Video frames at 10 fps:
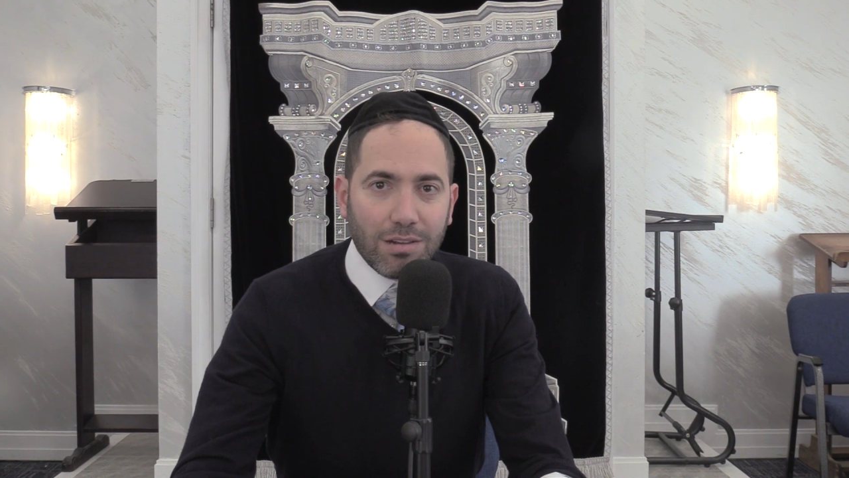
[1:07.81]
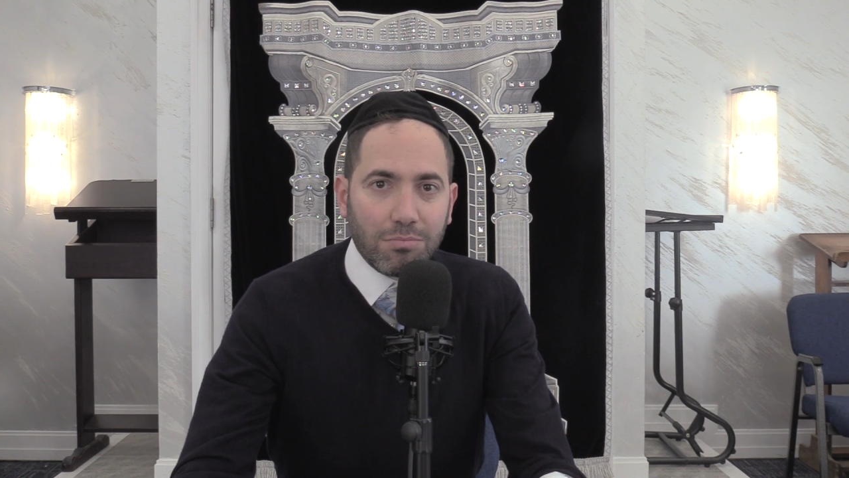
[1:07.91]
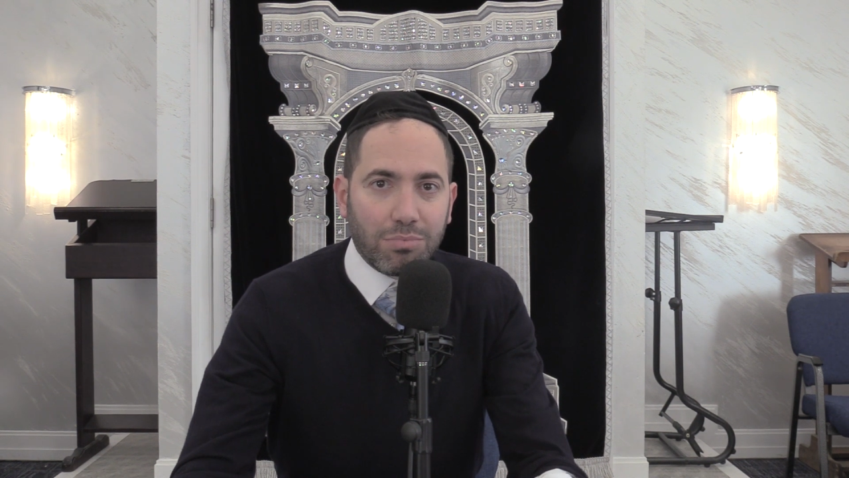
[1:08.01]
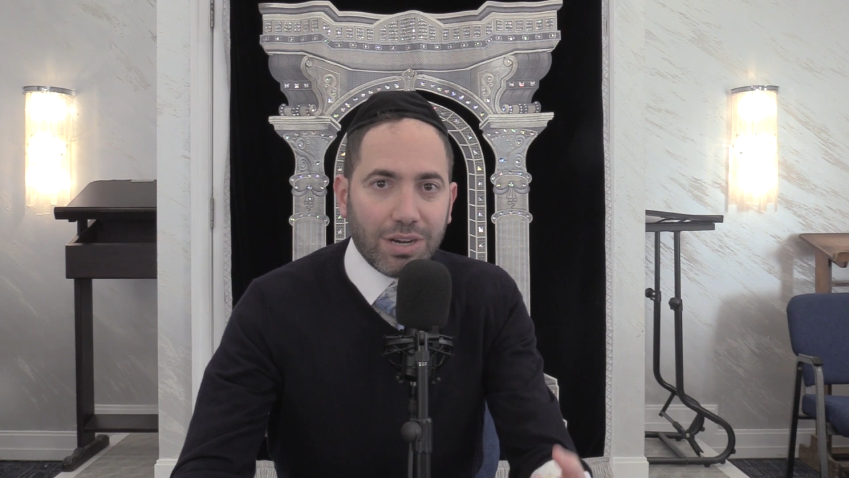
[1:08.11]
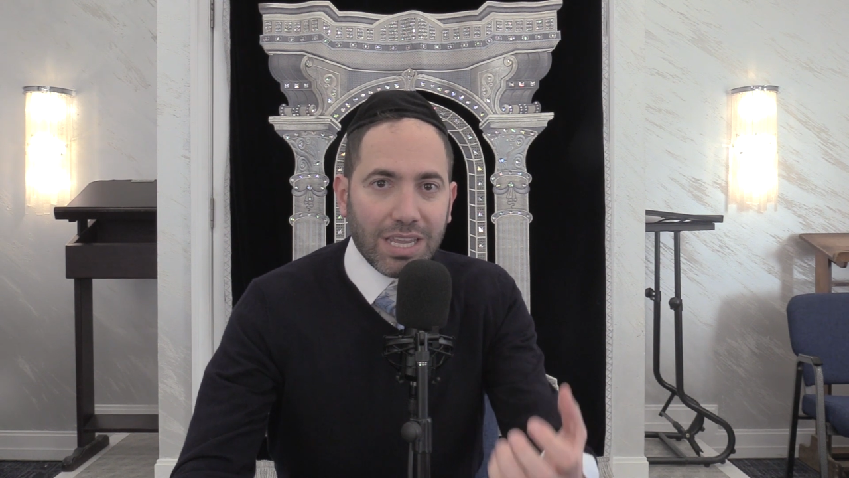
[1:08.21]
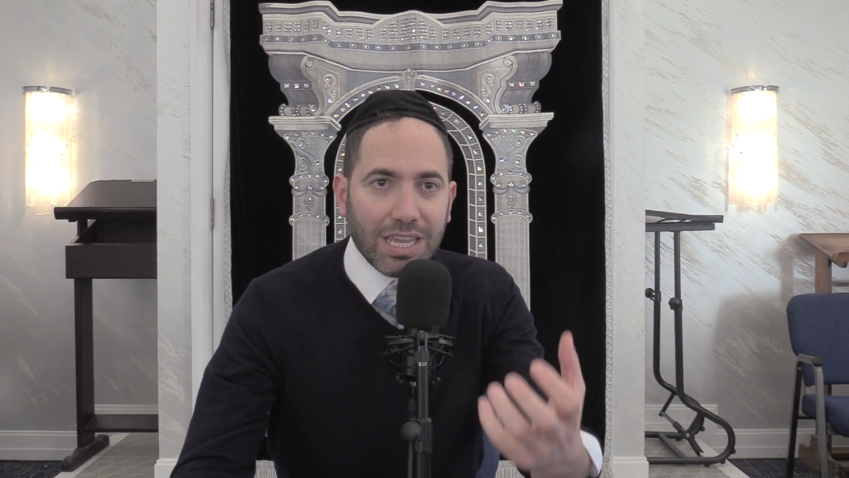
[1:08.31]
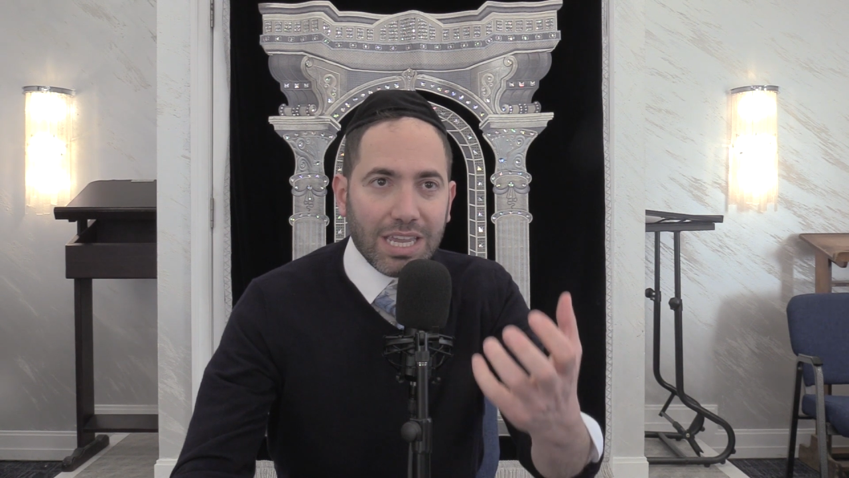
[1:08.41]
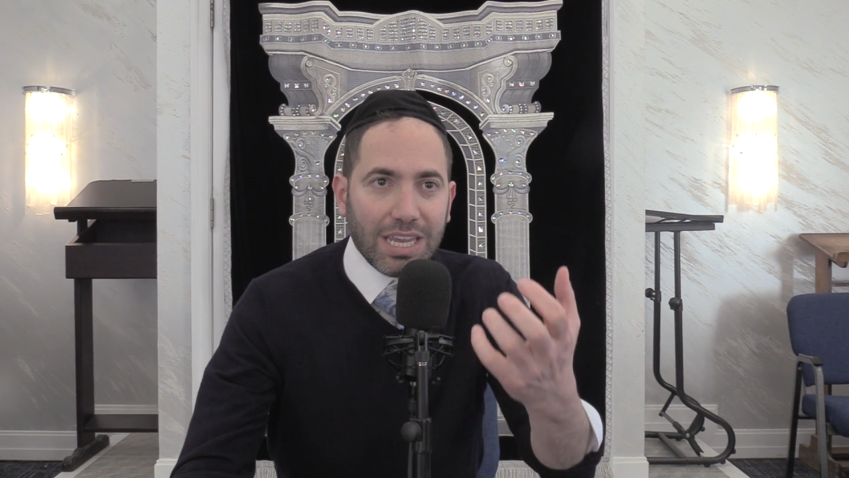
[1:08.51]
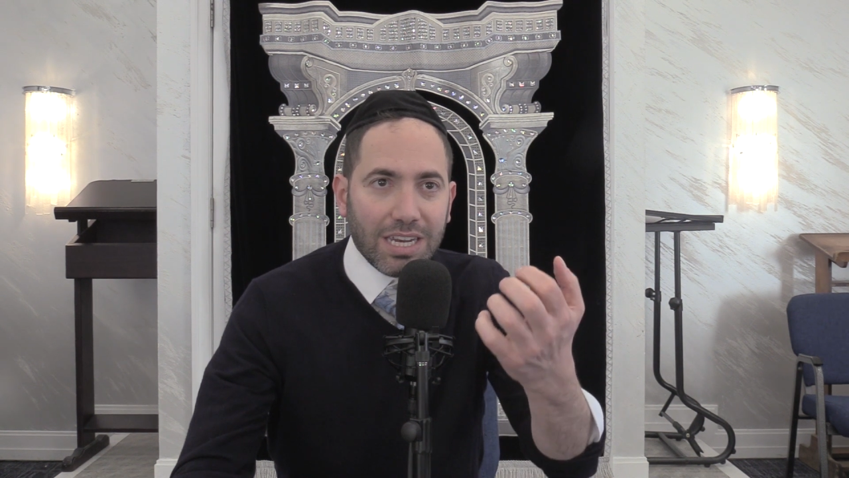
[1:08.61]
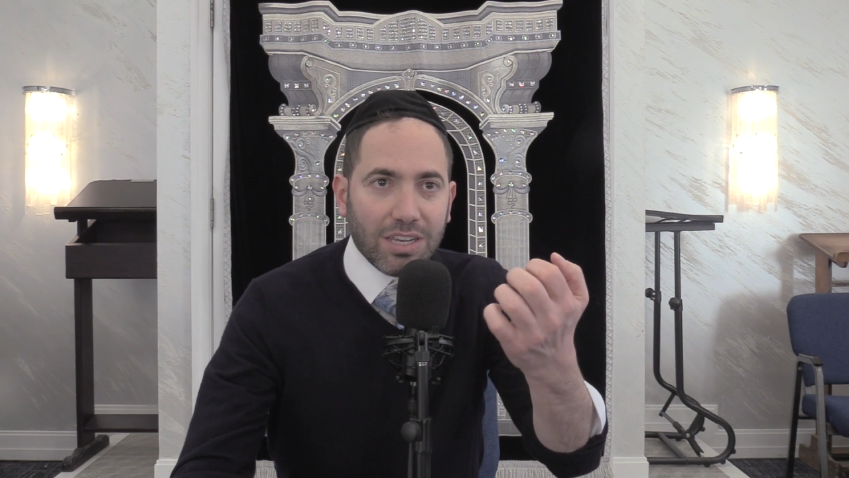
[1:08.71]
Bring
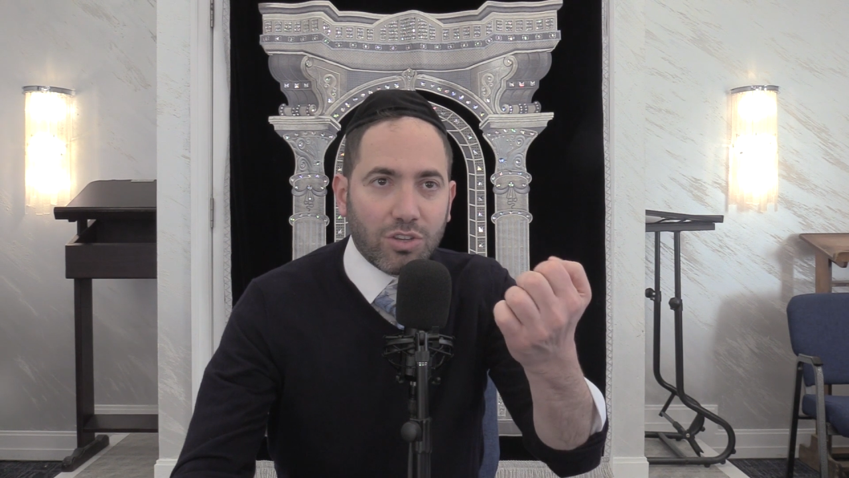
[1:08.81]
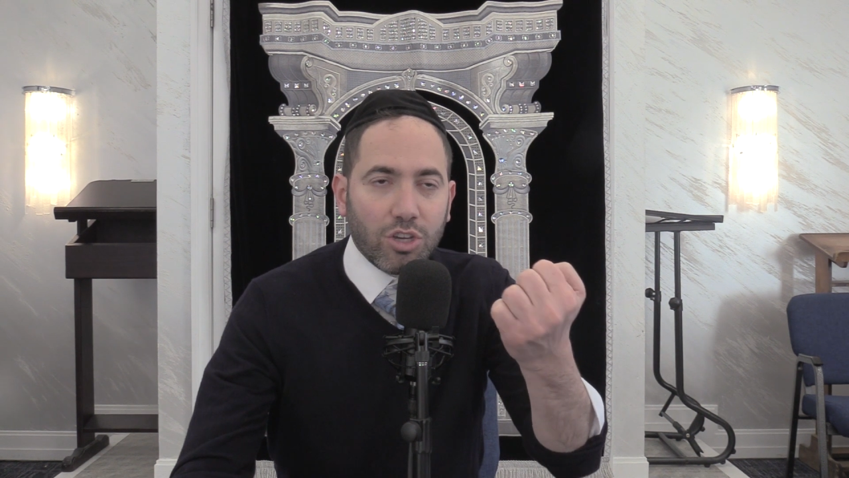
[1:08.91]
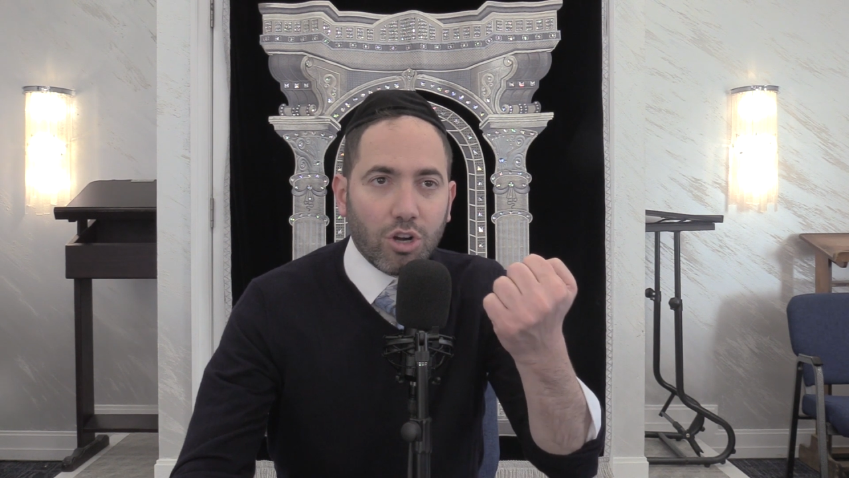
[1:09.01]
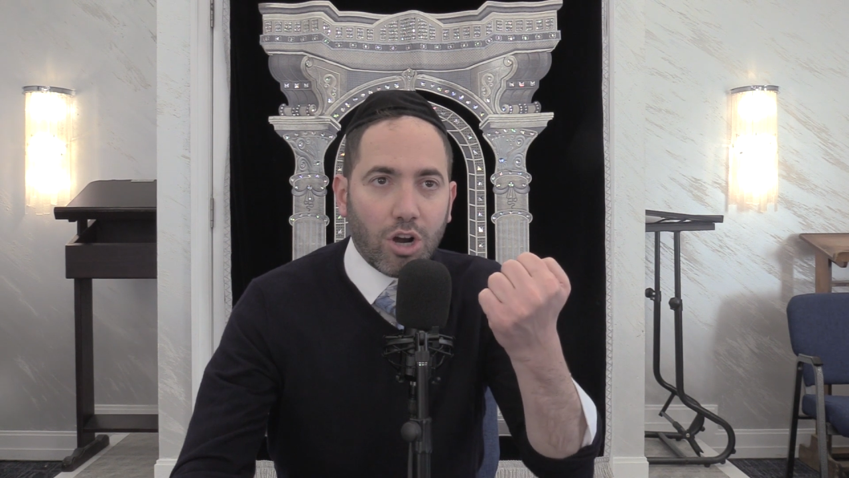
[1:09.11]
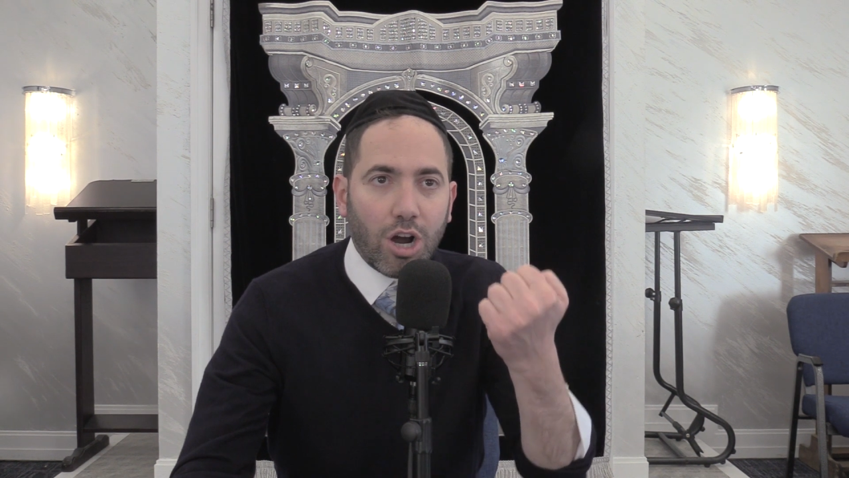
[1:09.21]
in to your